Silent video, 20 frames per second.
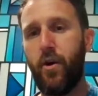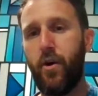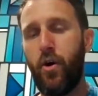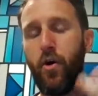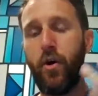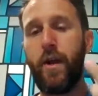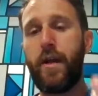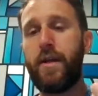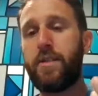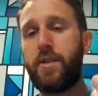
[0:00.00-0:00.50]

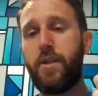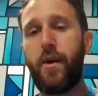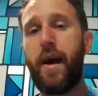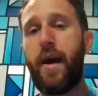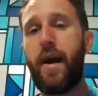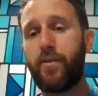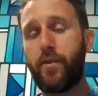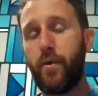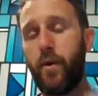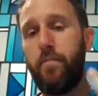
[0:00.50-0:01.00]
Or at least you
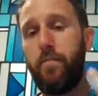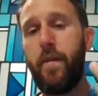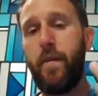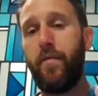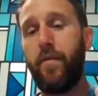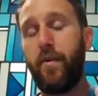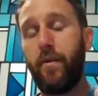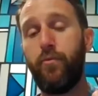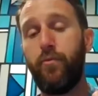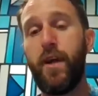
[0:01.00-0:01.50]
have to
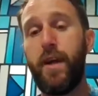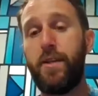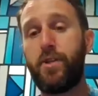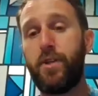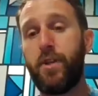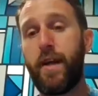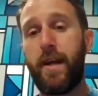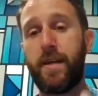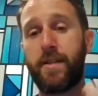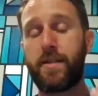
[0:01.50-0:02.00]
admit that
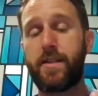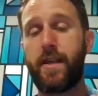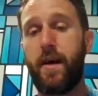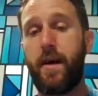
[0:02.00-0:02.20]
religion has